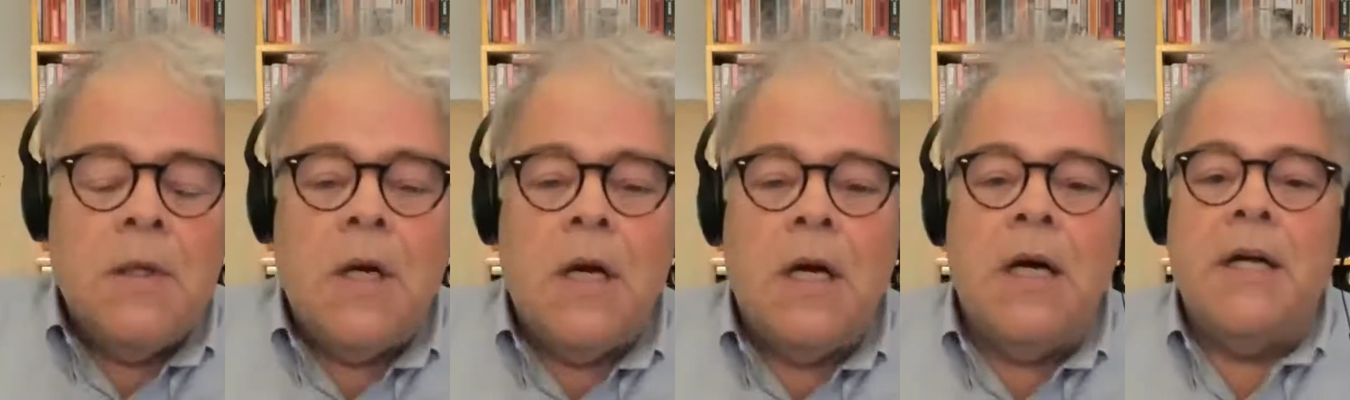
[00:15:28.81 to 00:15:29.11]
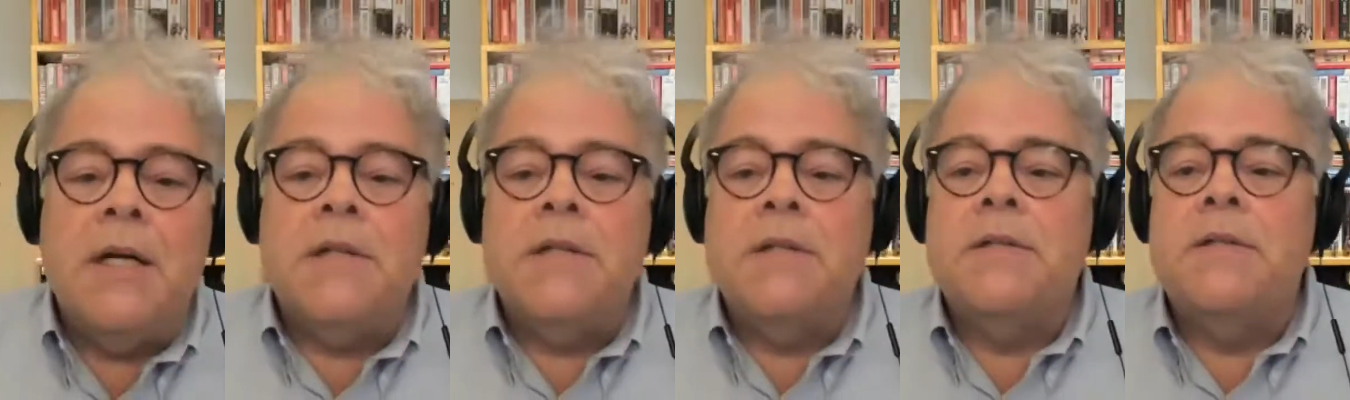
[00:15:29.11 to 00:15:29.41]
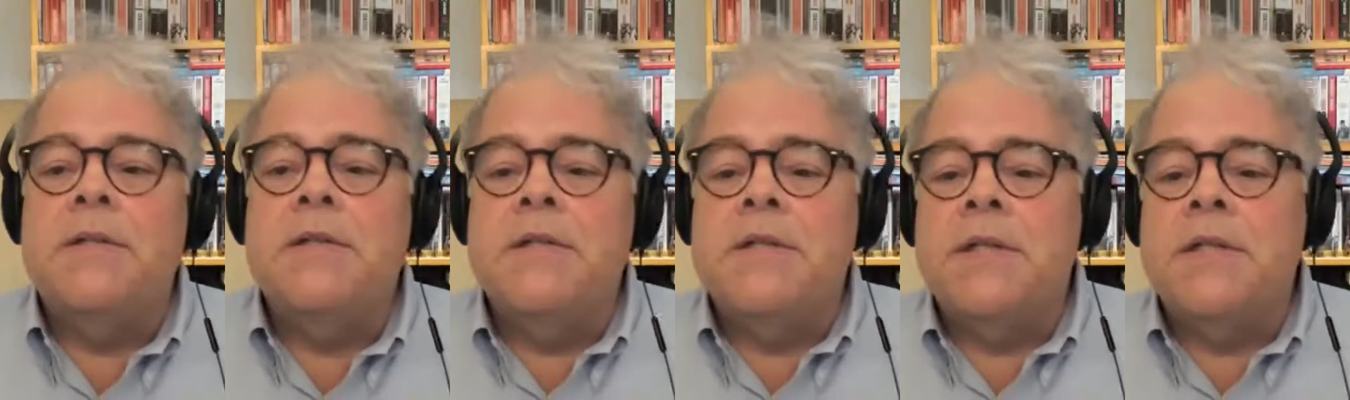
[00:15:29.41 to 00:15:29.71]
uh,
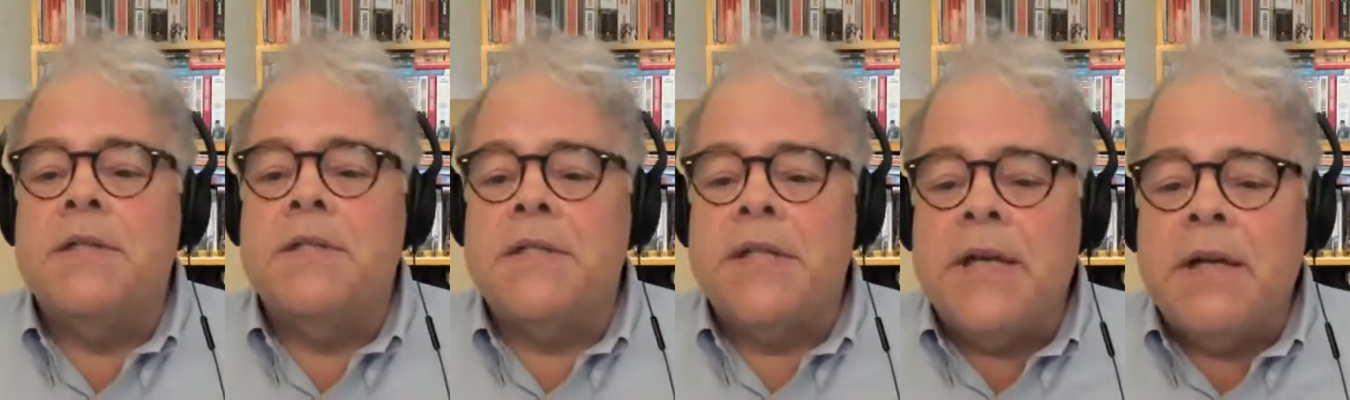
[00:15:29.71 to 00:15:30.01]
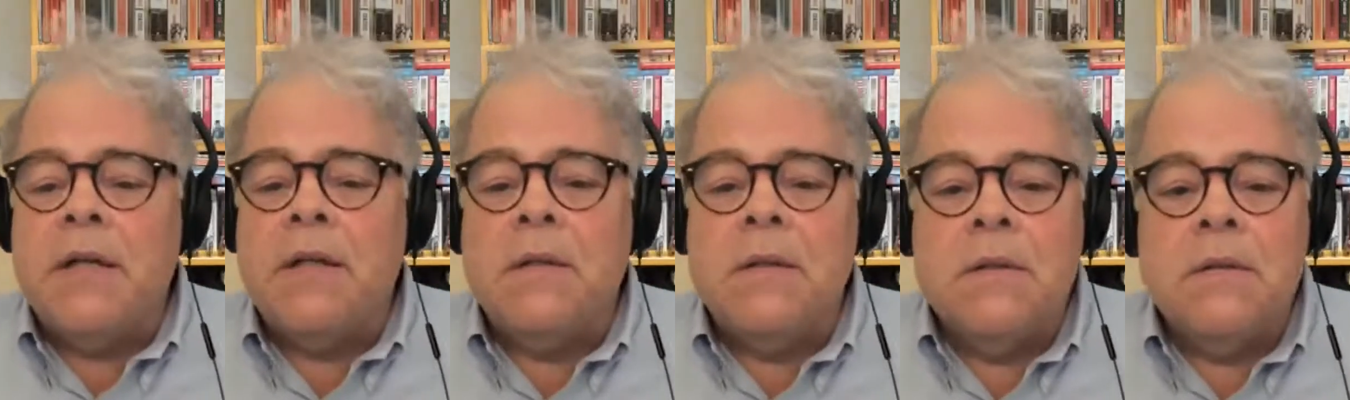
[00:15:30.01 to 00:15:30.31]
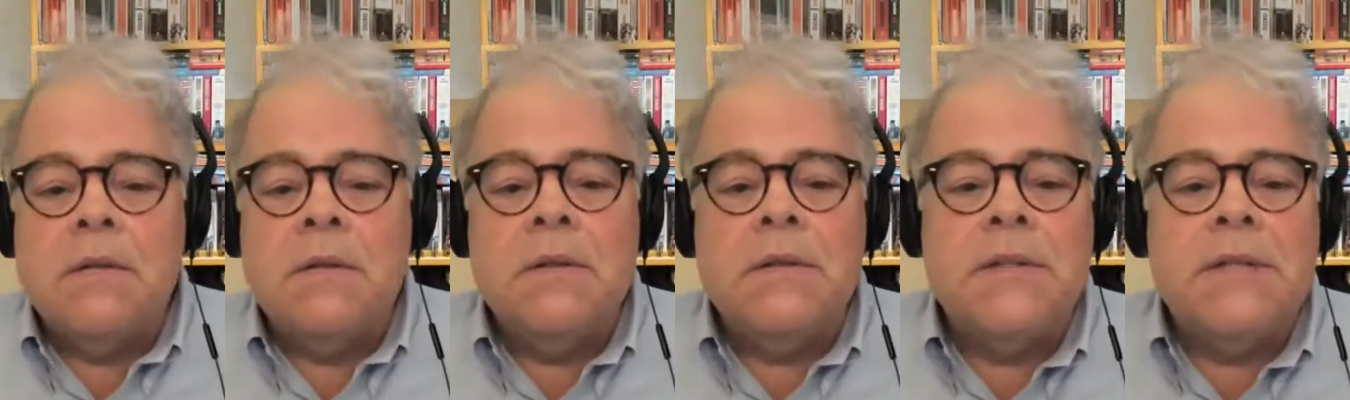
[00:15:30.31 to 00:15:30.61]
to, to settle
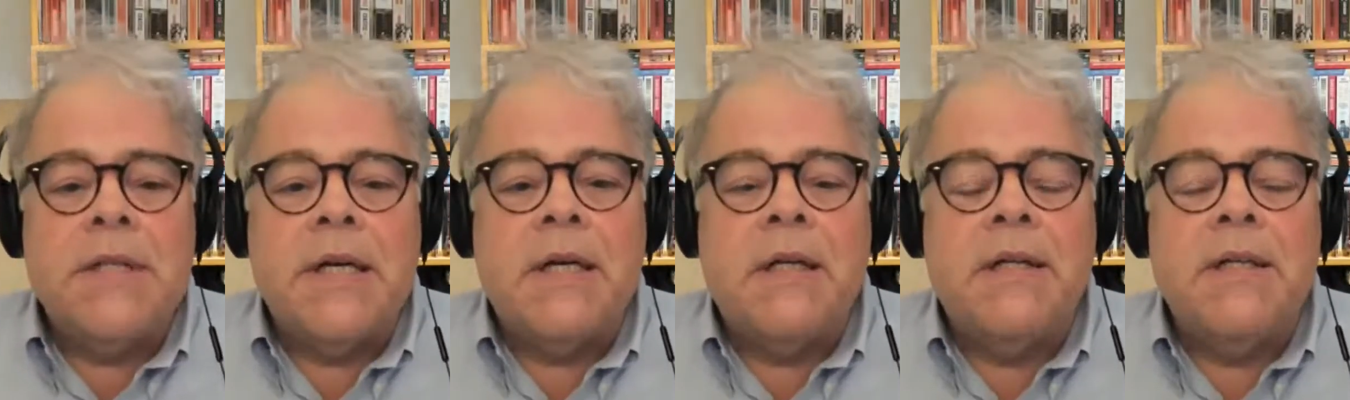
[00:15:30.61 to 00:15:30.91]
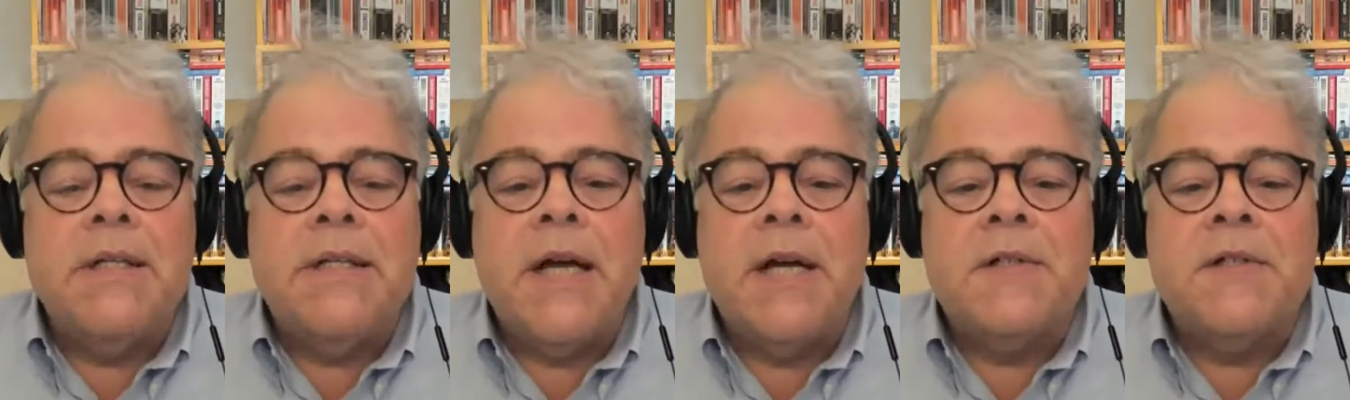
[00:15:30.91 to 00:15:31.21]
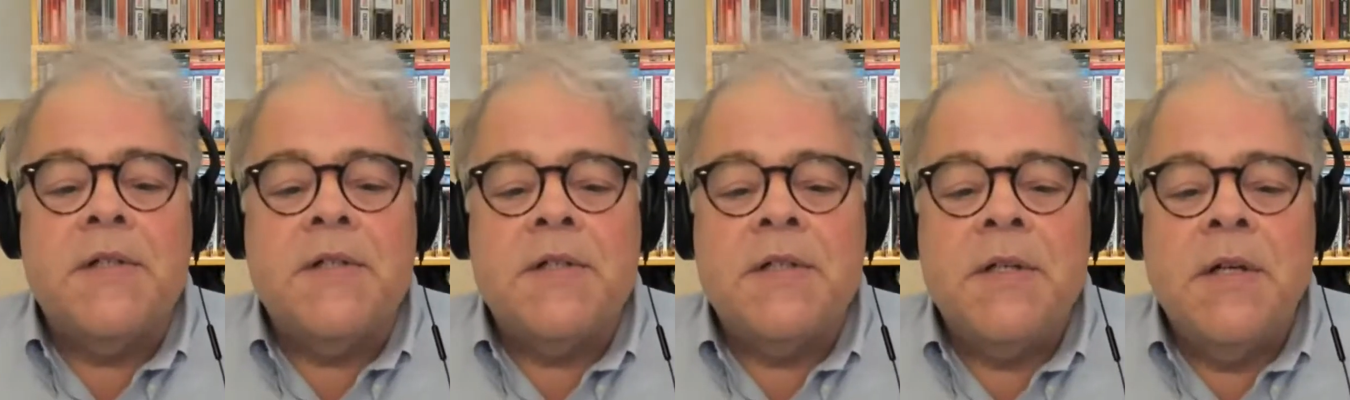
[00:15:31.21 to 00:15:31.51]
settle in
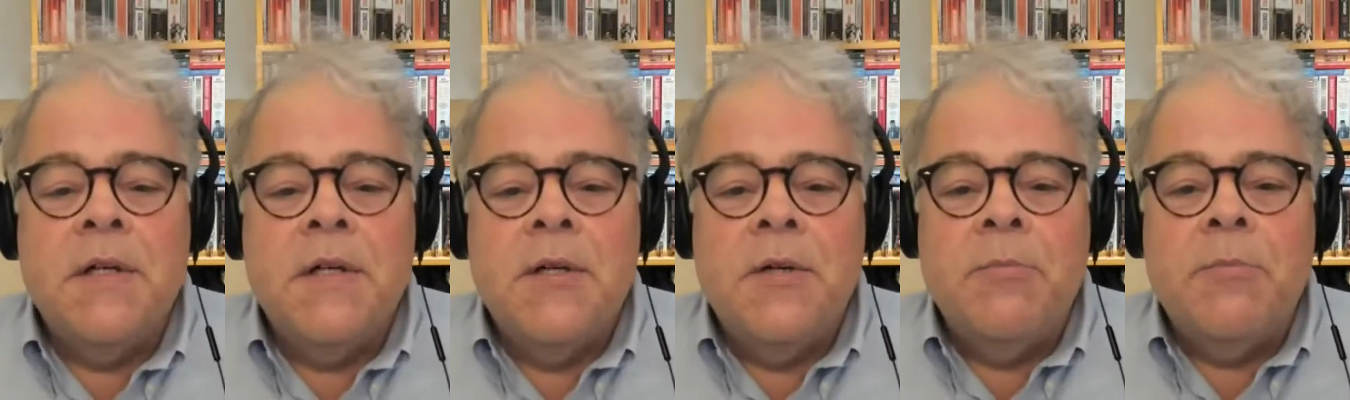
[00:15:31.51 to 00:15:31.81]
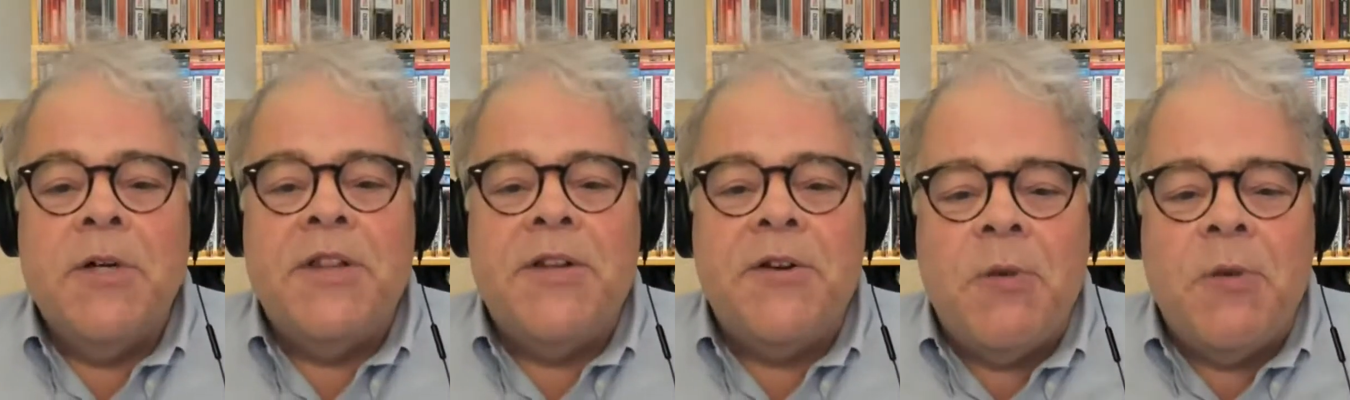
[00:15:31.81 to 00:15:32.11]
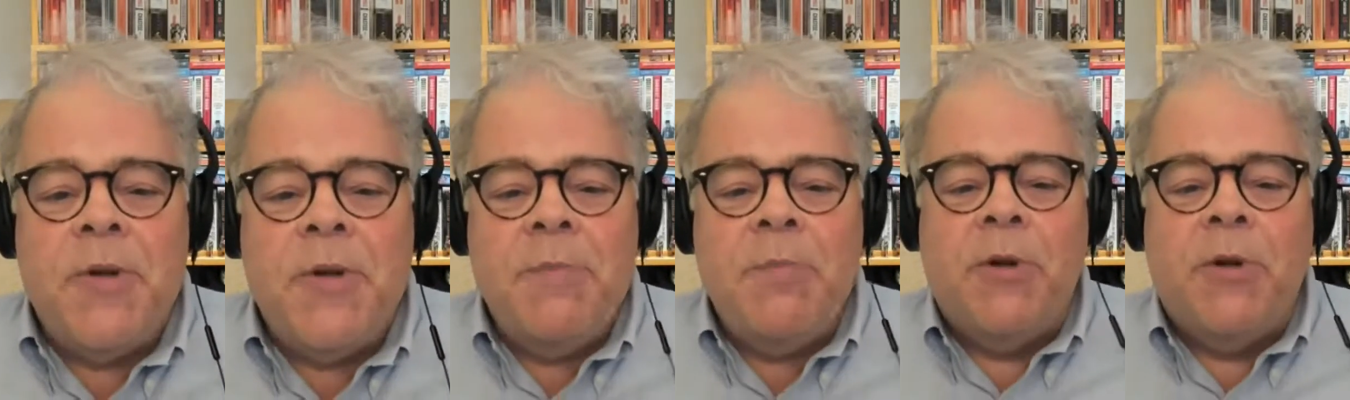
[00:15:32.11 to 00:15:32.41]
Texas. But there
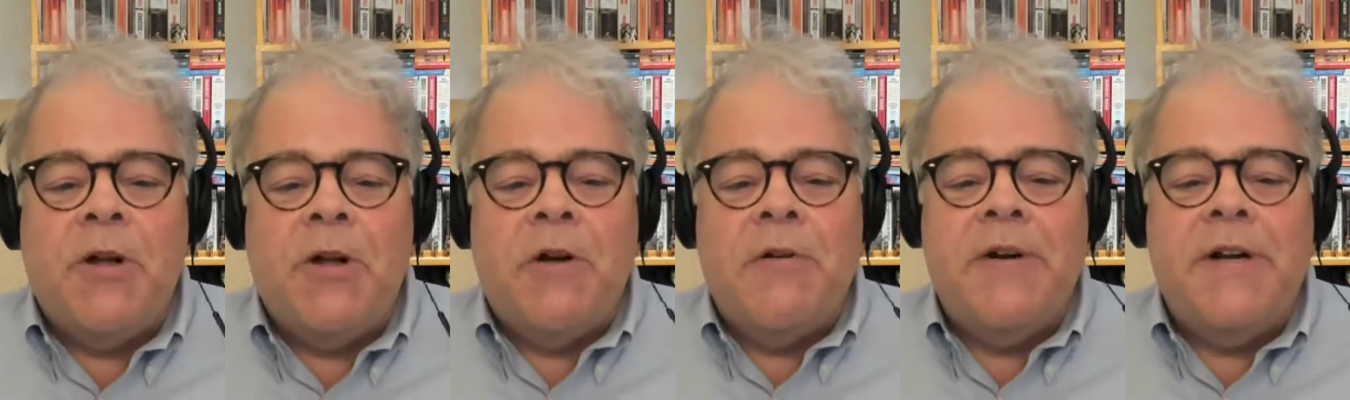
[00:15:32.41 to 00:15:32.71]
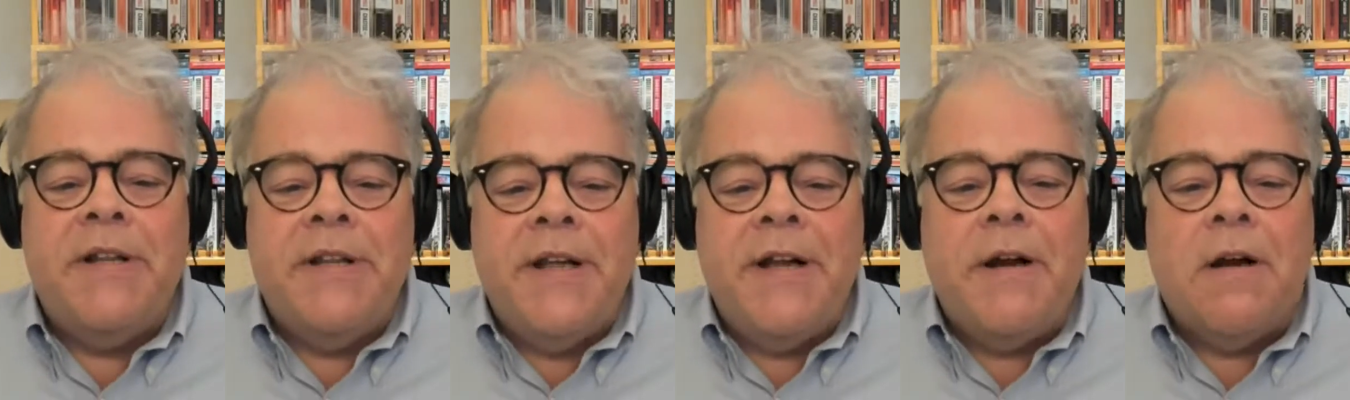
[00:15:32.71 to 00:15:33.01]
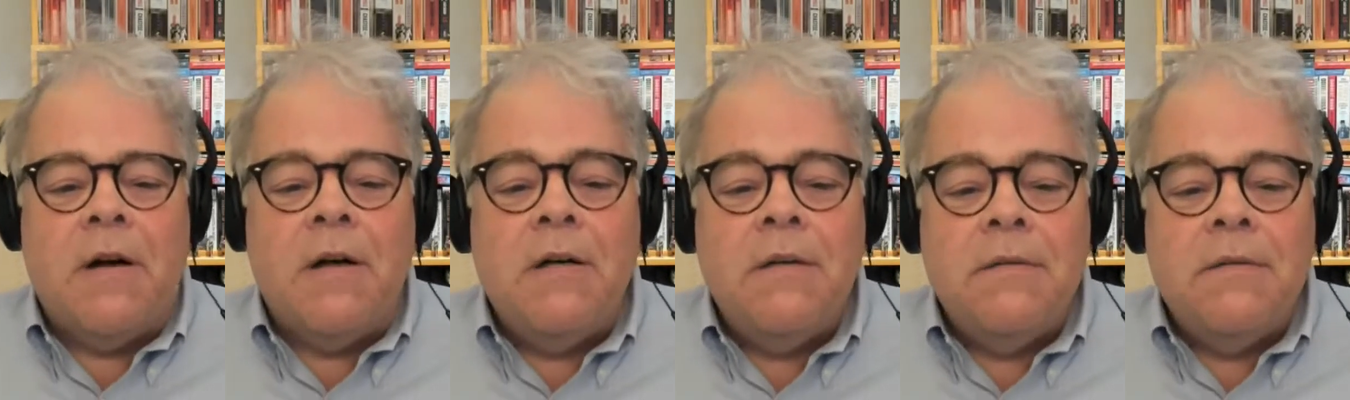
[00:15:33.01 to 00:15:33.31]
are people already
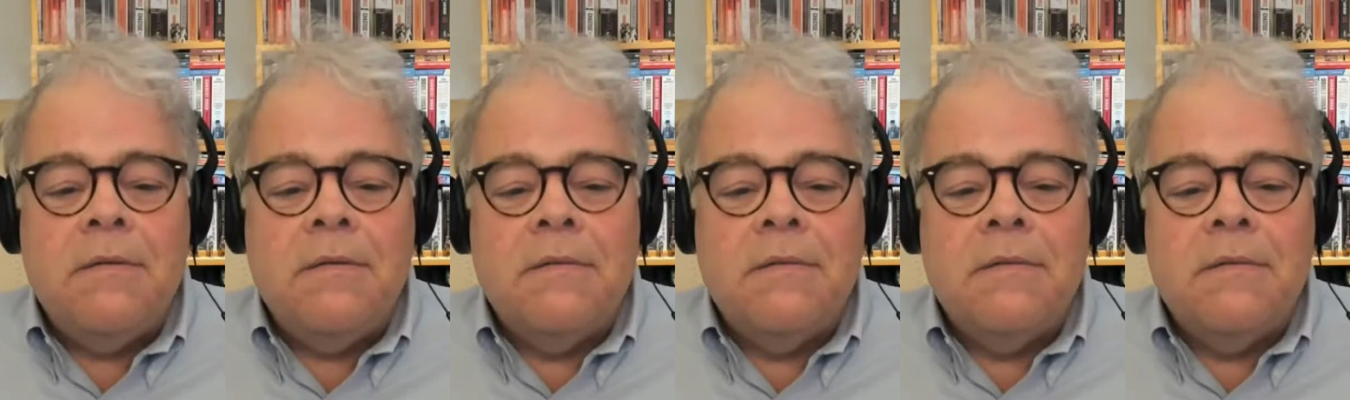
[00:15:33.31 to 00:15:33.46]
there.